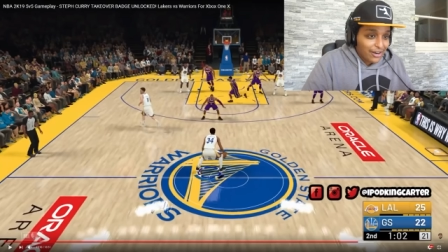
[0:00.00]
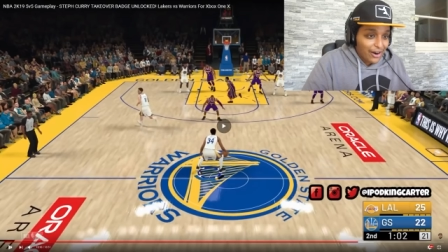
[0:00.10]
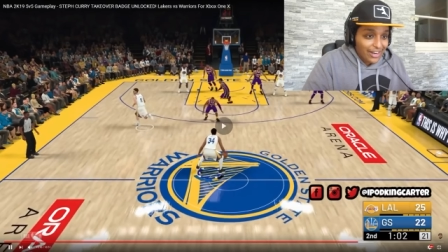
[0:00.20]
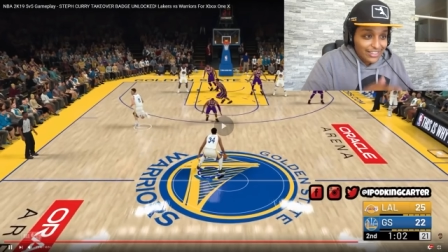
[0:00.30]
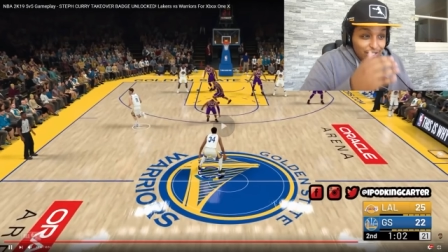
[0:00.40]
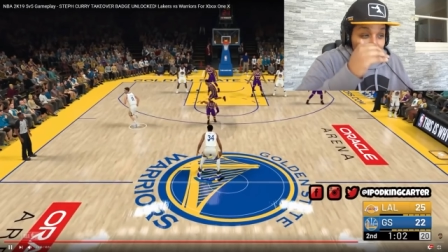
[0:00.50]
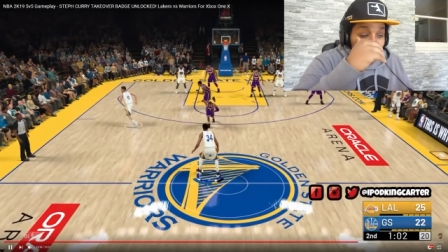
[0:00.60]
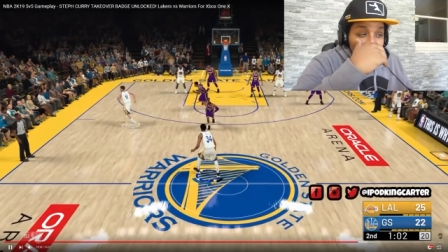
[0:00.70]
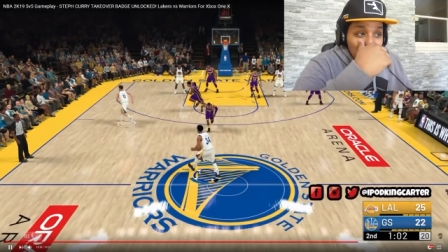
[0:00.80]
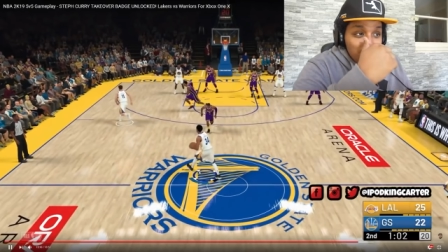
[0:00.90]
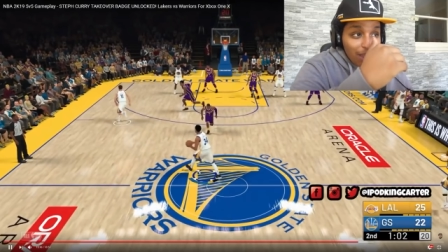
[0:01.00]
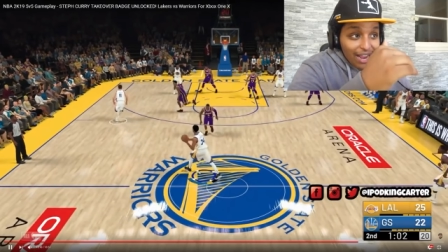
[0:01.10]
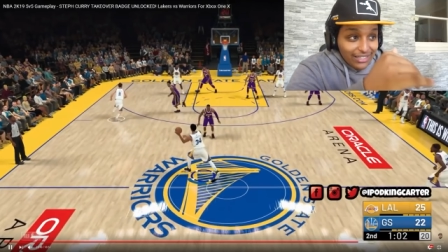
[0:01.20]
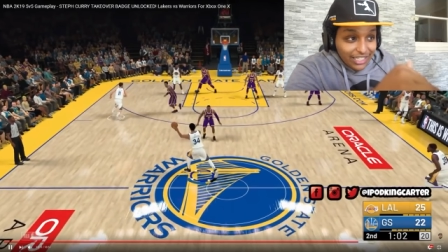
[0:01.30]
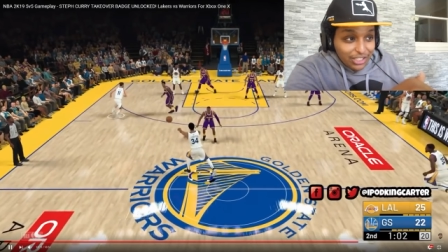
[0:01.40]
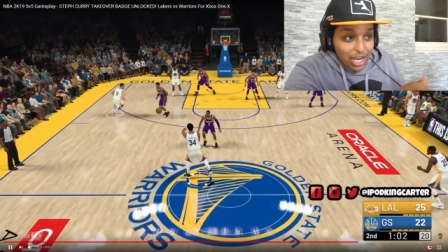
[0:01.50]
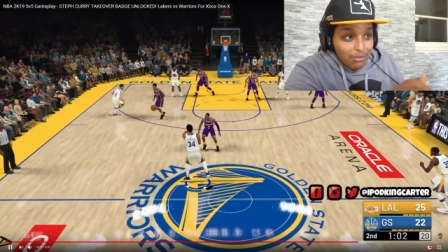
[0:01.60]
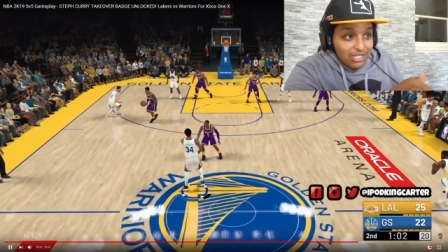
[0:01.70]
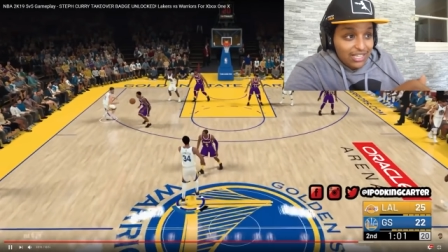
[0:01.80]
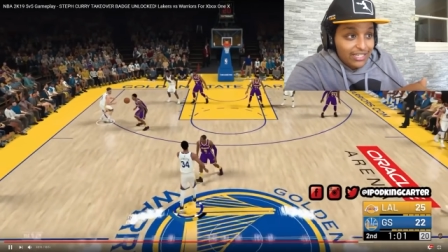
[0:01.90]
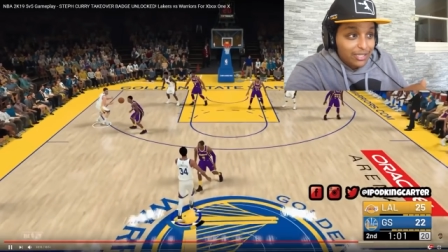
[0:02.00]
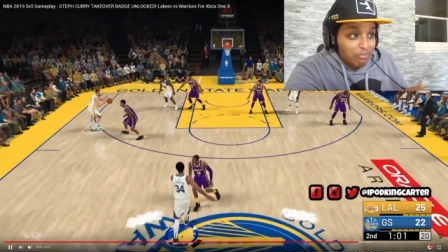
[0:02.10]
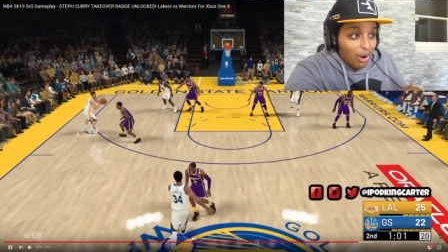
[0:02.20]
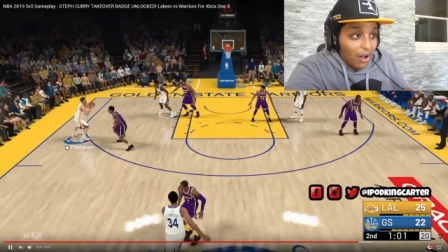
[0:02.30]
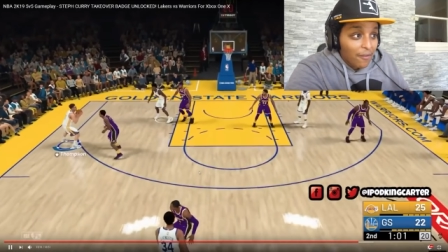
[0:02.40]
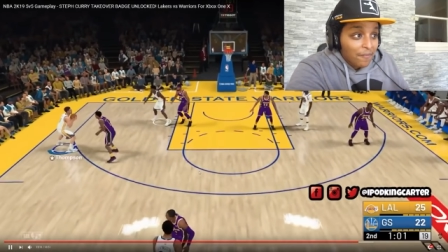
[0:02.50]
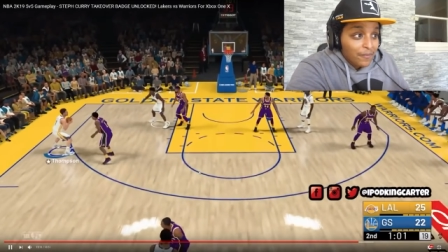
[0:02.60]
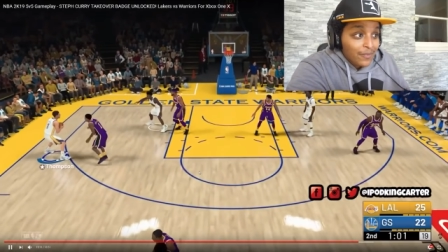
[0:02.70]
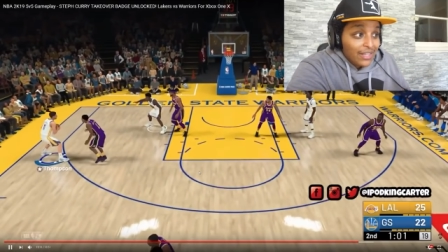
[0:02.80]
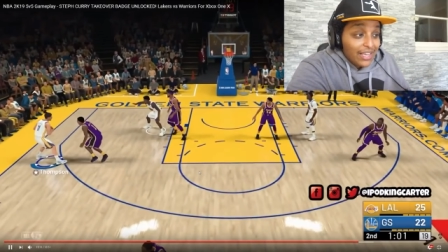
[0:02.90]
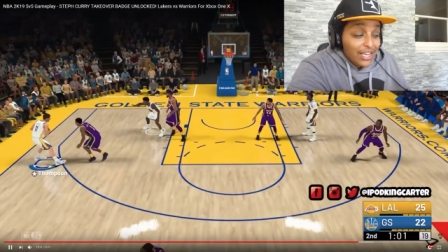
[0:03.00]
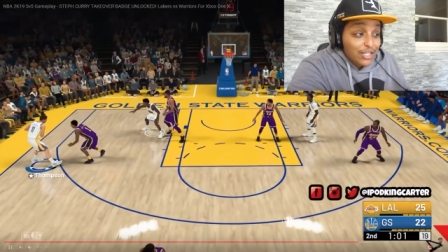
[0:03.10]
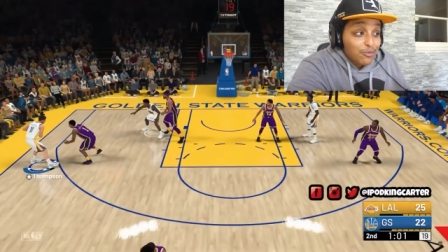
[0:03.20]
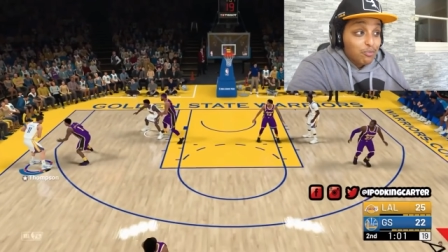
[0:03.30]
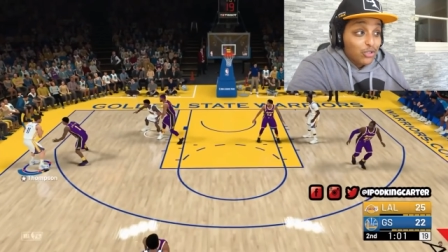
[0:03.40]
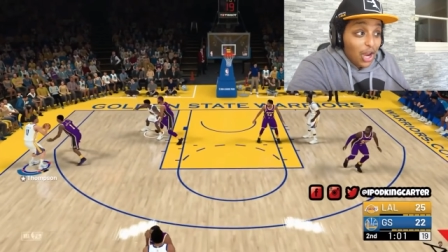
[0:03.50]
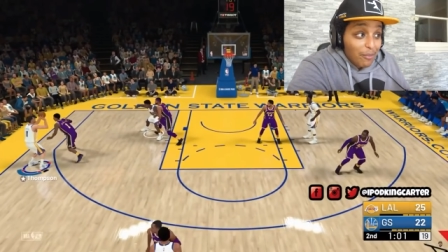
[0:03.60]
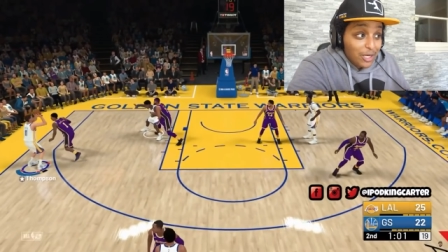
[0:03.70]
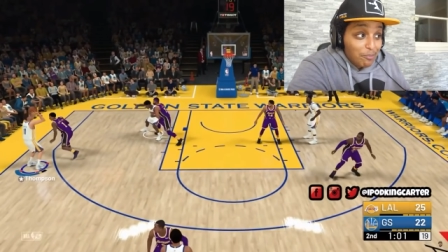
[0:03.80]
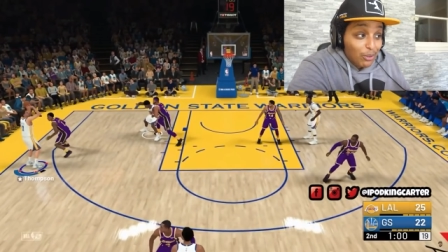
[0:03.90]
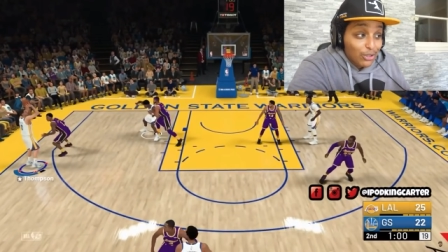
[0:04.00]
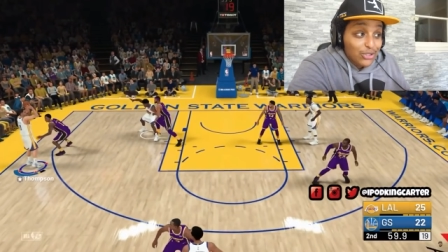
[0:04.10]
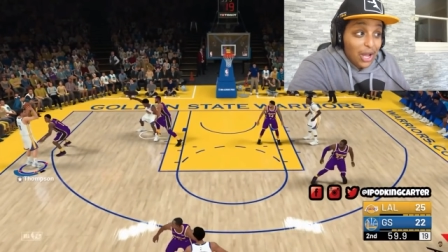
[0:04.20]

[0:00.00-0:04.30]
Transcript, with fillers: All right, let's watch this back. Klay Thompson gets the ball. His shot meter pulls